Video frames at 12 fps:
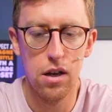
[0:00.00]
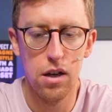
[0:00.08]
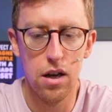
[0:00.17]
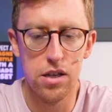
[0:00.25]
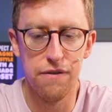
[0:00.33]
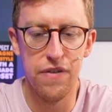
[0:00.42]

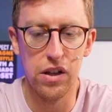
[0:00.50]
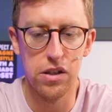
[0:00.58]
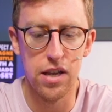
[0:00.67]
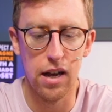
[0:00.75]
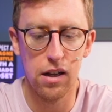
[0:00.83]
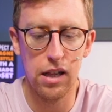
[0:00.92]
to
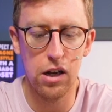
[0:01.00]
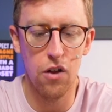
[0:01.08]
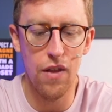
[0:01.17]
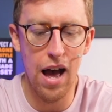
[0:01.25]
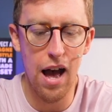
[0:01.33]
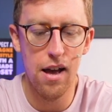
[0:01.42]
filter. Click on
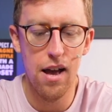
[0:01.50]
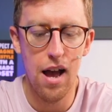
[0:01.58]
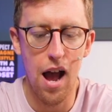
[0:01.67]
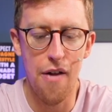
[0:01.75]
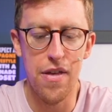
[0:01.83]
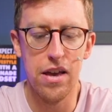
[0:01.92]
that,
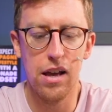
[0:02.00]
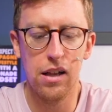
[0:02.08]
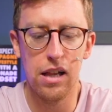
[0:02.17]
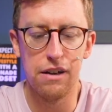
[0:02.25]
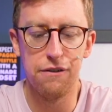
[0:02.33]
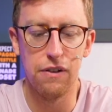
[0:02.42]
and then you can
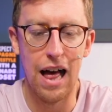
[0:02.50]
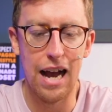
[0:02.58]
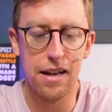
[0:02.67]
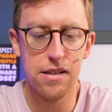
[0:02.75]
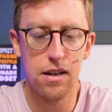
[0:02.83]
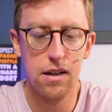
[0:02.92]
click
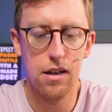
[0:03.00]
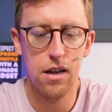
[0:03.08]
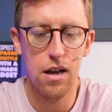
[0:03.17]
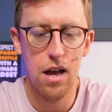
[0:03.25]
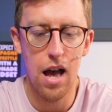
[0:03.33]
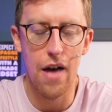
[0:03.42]
flagged.
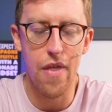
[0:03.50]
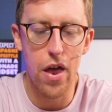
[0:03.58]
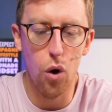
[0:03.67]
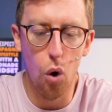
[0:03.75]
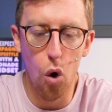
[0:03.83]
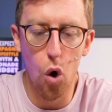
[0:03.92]
And
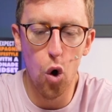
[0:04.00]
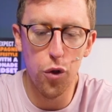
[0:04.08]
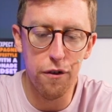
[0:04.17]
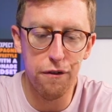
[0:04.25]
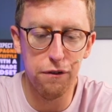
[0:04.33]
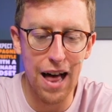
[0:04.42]
then all the
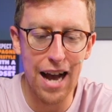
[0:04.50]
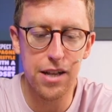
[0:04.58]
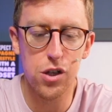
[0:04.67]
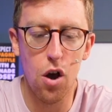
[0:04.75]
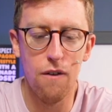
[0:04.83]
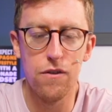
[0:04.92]
flagged
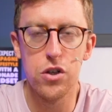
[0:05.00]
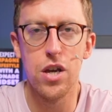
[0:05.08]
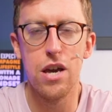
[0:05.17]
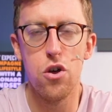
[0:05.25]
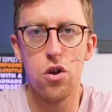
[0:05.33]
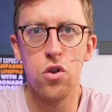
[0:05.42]

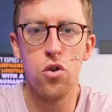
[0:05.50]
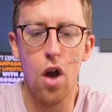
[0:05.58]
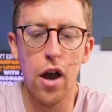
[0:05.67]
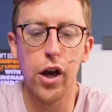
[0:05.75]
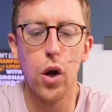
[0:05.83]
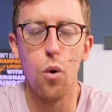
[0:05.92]
conversations
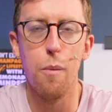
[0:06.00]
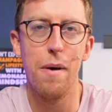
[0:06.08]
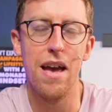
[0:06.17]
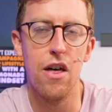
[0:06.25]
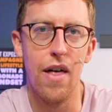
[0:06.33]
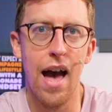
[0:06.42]
are gonna
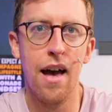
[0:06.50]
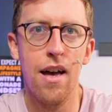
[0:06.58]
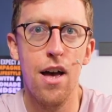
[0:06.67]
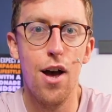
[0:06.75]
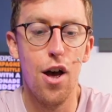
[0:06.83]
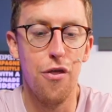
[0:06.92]
appear there.
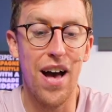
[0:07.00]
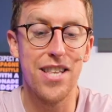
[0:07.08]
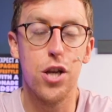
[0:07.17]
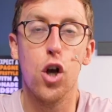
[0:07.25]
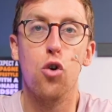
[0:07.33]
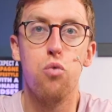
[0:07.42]
That's
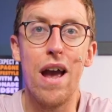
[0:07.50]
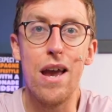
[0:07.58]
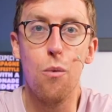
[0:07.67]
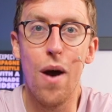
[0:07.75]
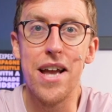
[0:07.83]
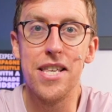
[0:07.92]
a great
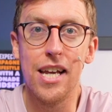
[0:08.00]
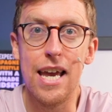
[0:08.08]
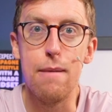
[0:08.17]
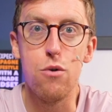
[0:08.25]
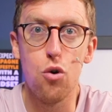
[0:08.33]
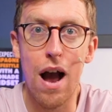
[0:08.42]
way to
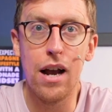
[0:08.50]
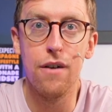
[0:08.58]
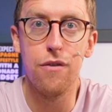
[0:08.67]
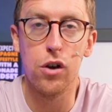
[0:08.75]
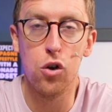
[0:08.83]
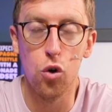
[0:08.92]
keep track of
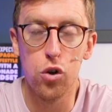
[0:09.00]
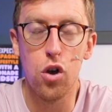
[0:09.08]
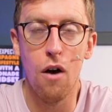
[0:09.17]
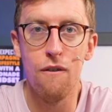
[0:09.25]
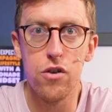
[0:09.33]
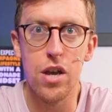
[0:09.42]
the good
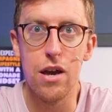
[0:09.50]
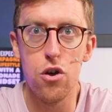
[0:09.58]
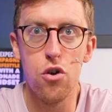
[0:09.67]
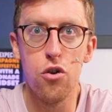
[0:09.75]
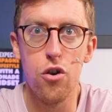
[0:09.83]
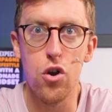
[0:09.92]

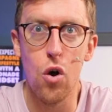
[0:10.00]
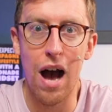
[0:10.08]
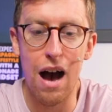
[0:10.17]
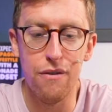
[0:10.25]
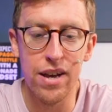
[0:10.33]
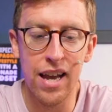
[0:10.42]
conversations that you're
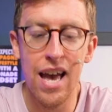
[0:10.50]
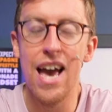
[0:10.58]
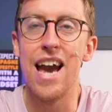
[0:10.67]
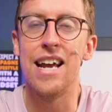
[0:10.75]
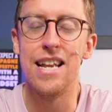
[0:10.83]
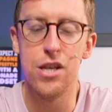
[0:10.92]
having
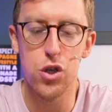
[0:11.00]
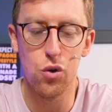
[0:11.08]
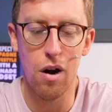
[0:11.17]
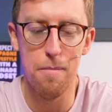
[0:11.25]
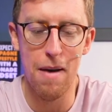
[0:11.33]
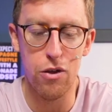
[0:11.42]
in
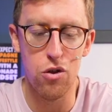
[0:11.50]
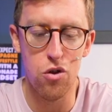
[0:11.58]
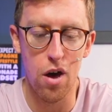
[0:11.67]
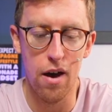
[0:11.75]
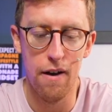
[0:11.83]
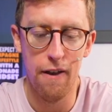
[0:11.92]
Instagram
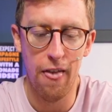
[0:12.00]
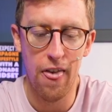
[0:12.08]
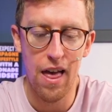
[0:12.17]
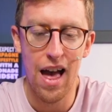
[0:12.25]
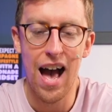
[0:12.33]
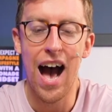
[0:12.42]
Messenger.
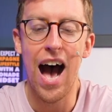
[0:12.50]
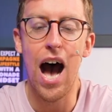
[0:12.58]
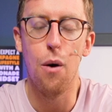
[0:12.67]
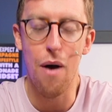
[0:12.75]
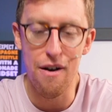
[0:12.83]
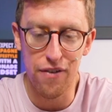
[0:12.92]

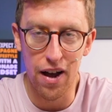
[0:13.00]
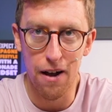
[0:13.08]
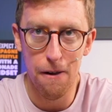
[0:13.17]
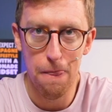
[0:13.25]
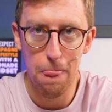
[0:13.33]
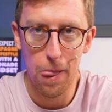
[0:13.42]
However,
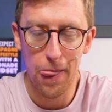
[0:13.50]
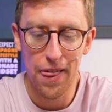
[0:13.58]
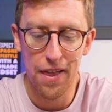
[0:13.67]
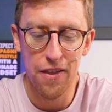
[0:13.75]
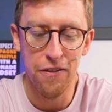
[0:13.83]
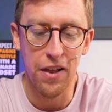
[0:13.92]

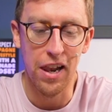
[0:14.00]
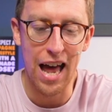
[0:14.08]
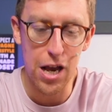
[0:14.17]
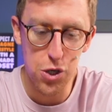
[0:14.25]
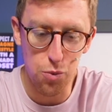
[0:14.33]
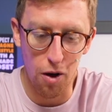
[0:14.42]
the
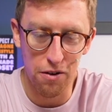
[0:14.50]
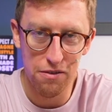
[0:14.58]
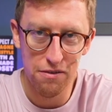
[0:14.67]
last one,